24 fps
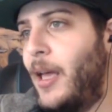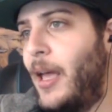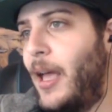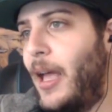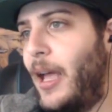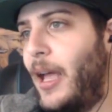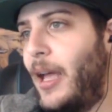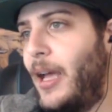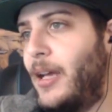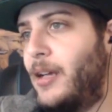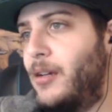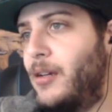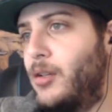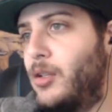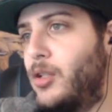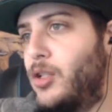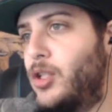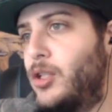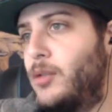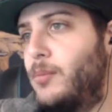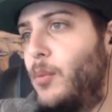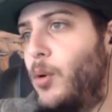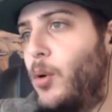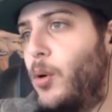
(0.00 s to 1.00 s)
and
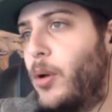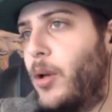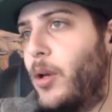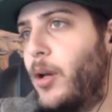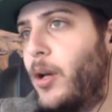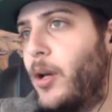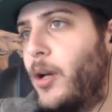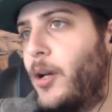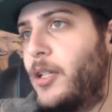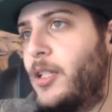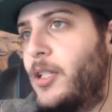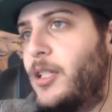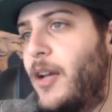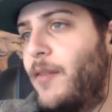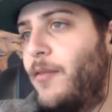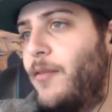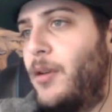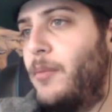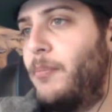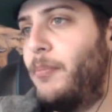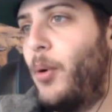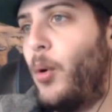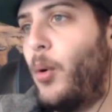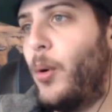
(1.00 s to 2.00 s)
Smolka
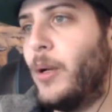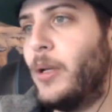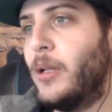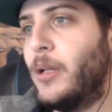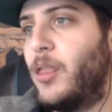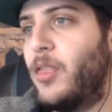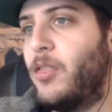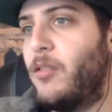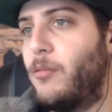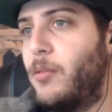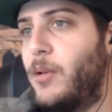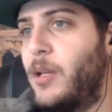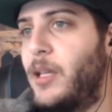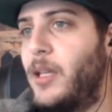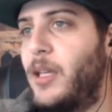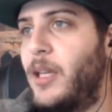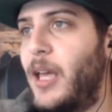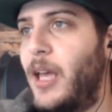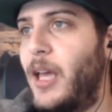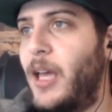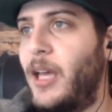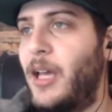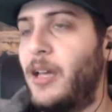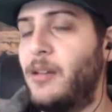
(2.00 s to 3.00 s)

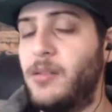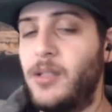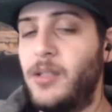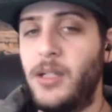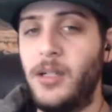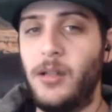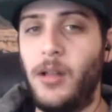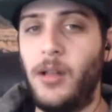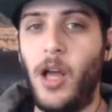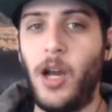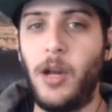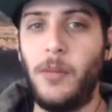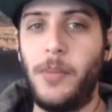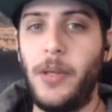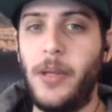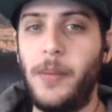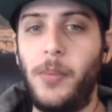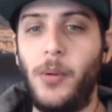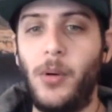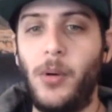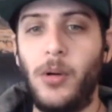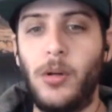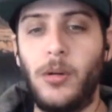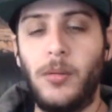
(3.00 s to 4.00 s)
7.3K. I've seen a lot of
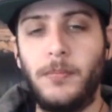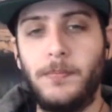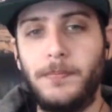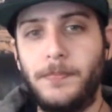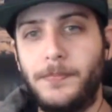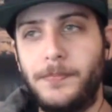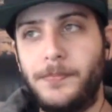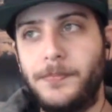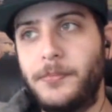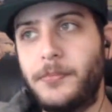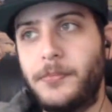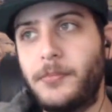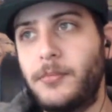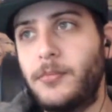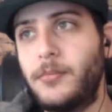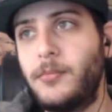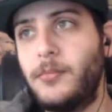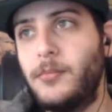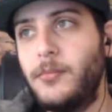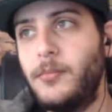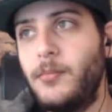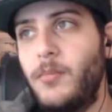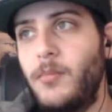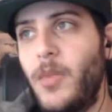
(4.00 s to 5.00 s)
people
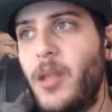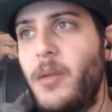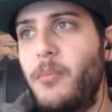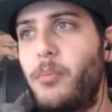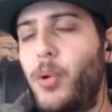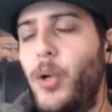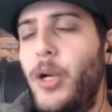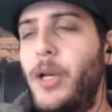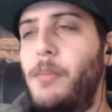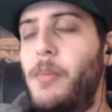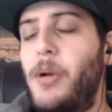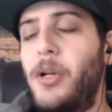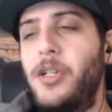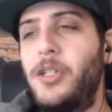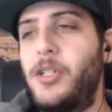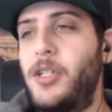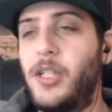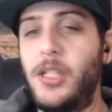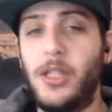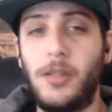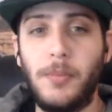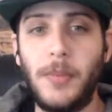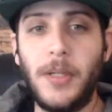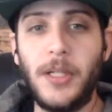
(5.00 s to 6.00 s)
pretty much
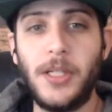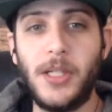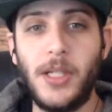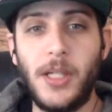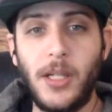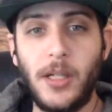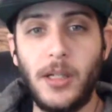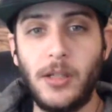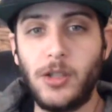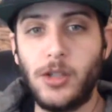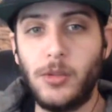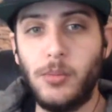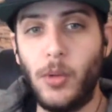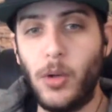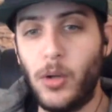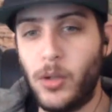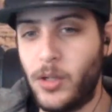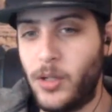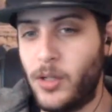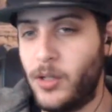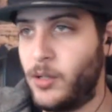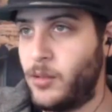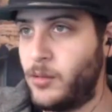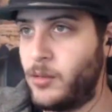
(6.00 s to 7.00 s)
dismissing
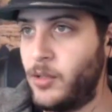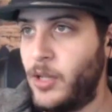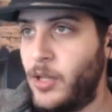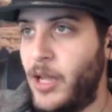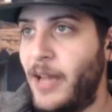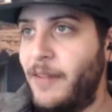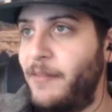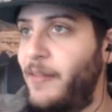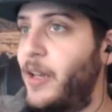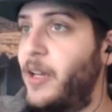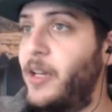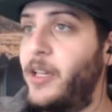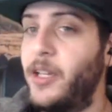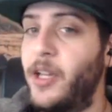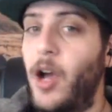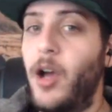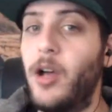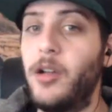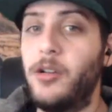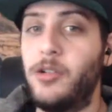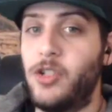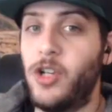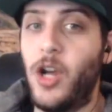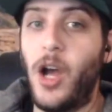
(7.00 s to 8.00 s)
Smolka to have any
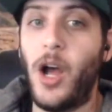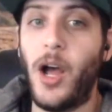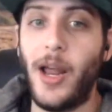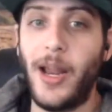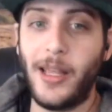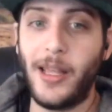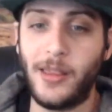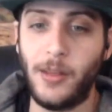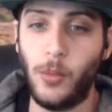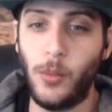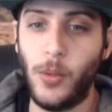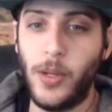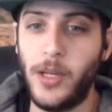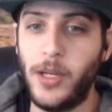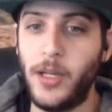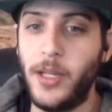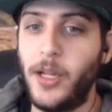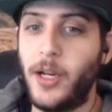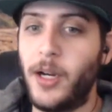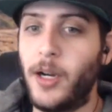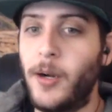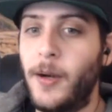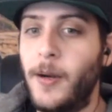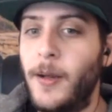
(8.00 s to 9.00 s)
shot at the win
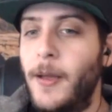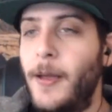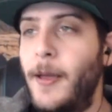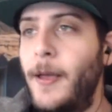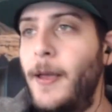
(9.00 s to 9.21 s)
here.